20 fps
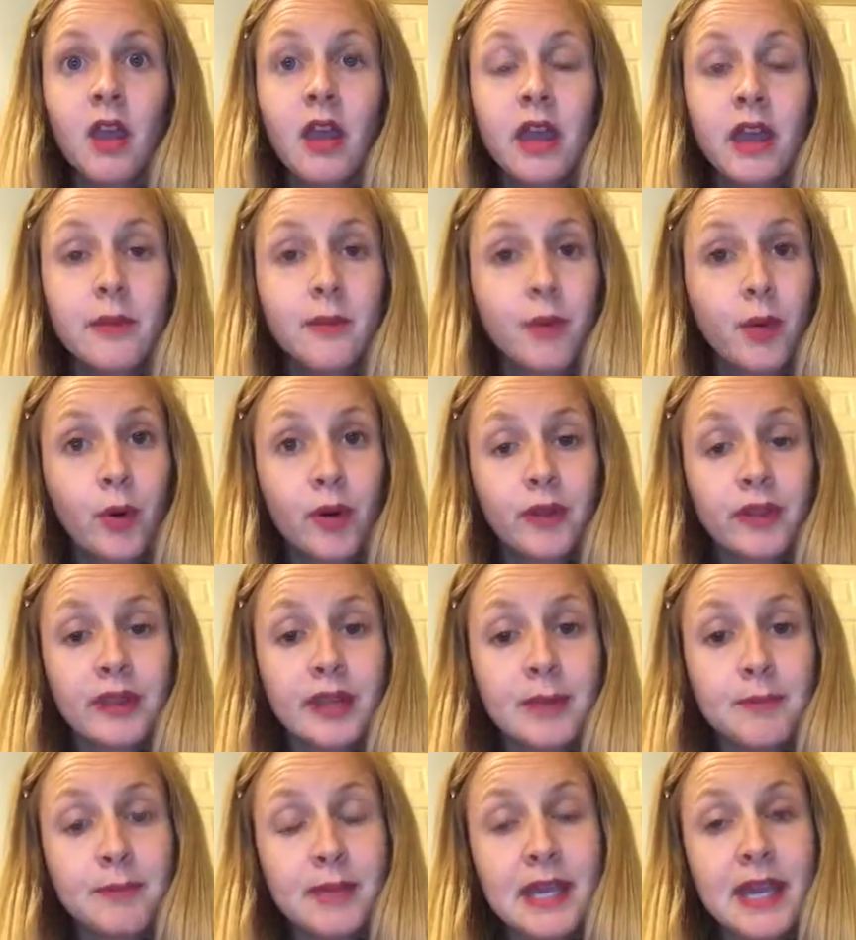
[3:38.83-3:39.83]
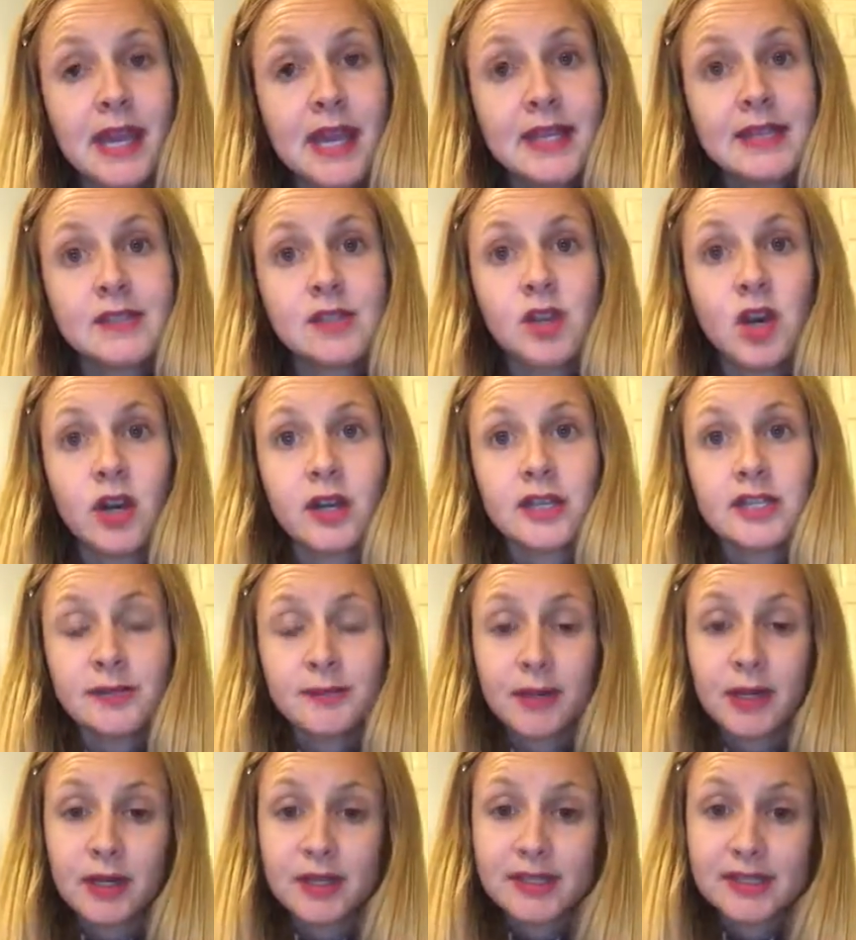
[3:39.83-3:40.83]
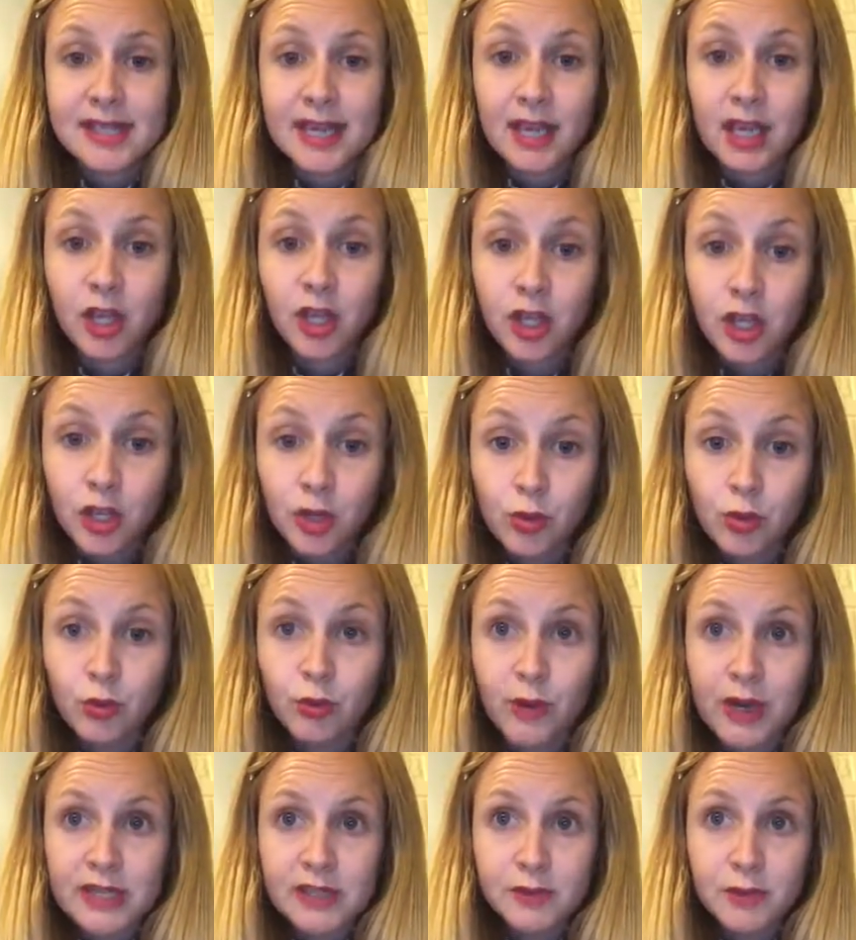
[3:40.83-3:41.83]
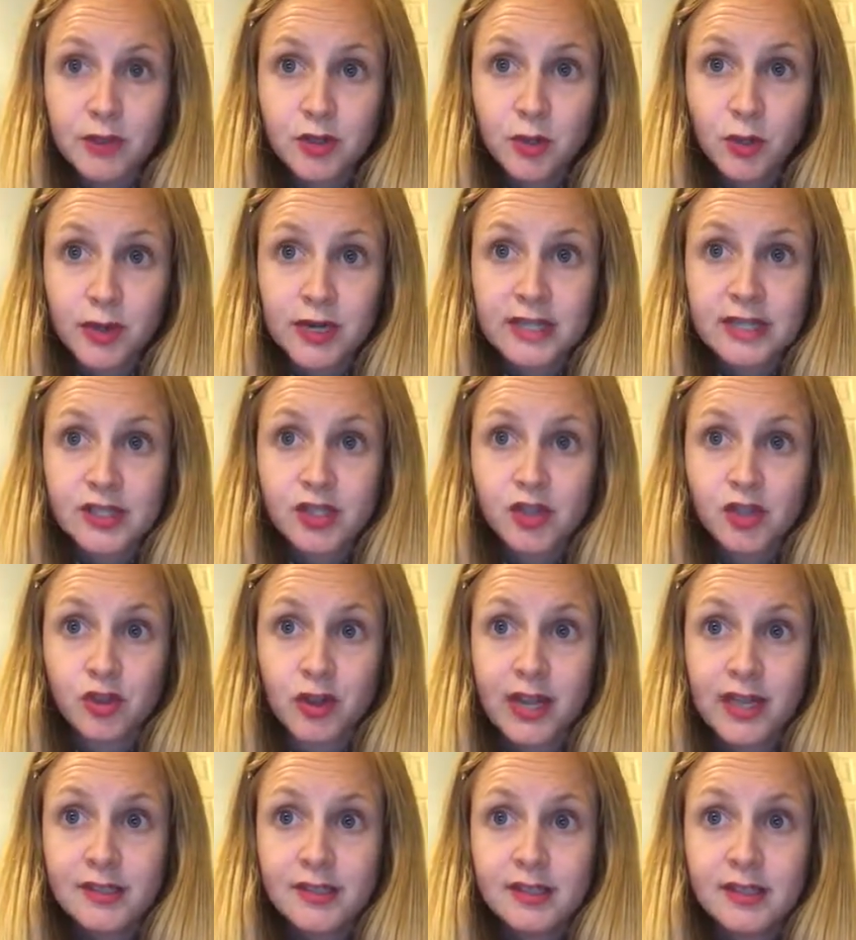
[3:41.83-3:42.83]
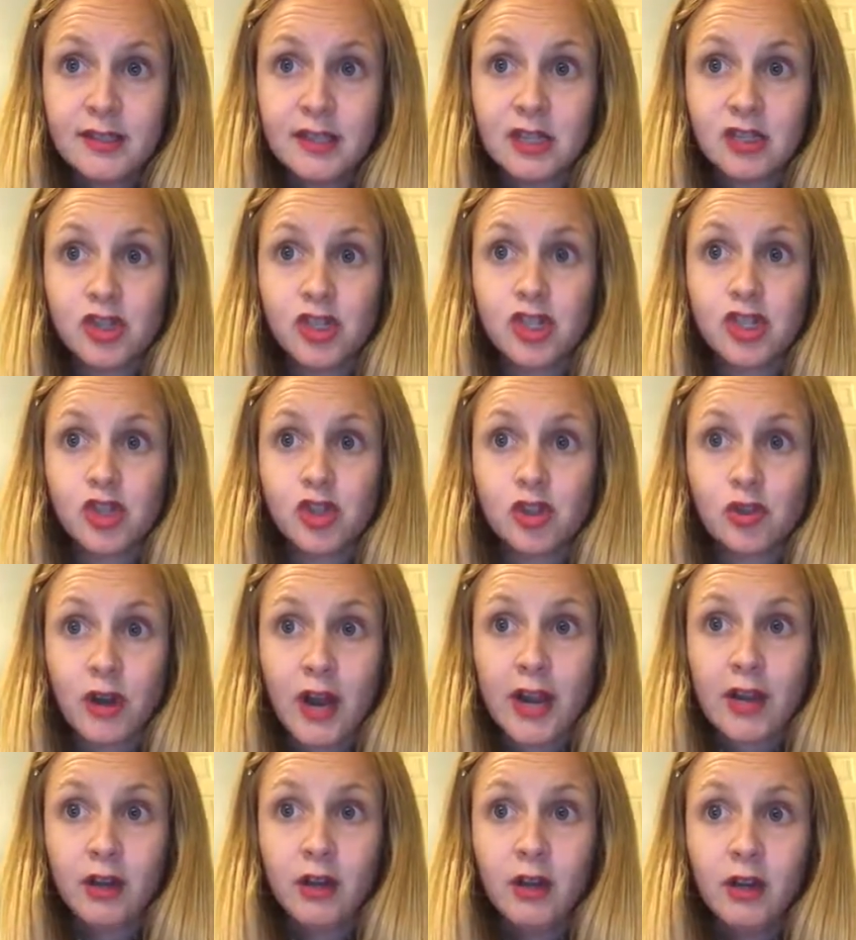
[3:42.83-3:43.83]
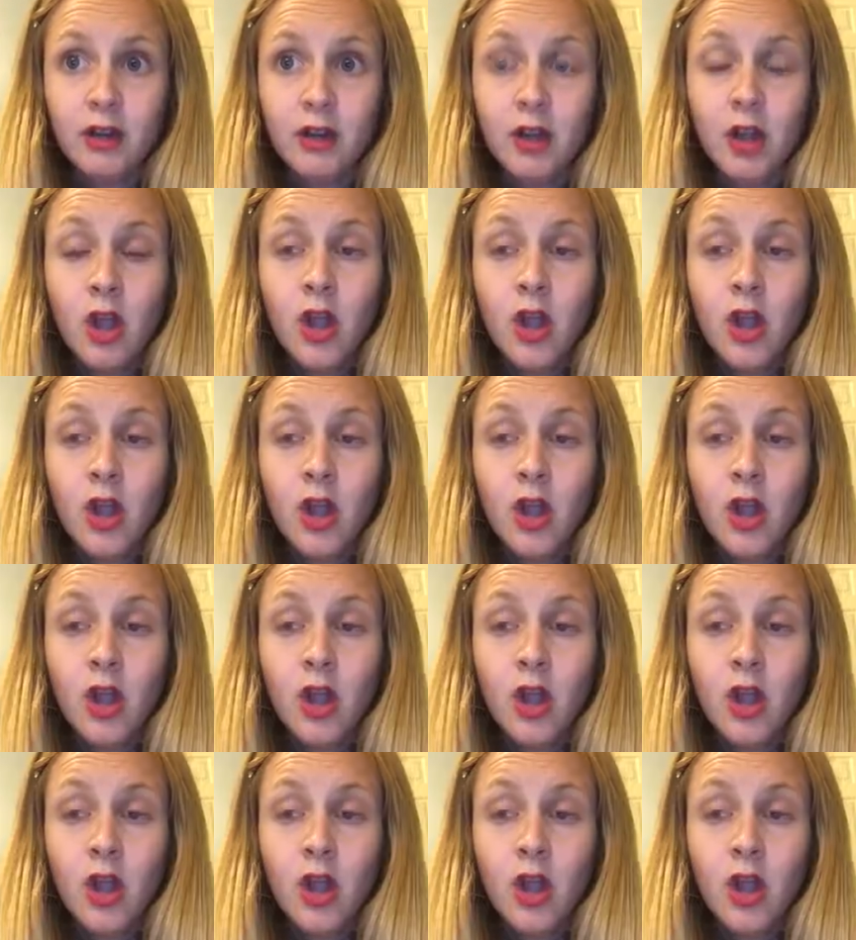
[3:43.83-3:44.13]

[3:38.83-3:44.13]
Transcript: Importantly, BA is not experiencing acute respiratory distress, such as stridor,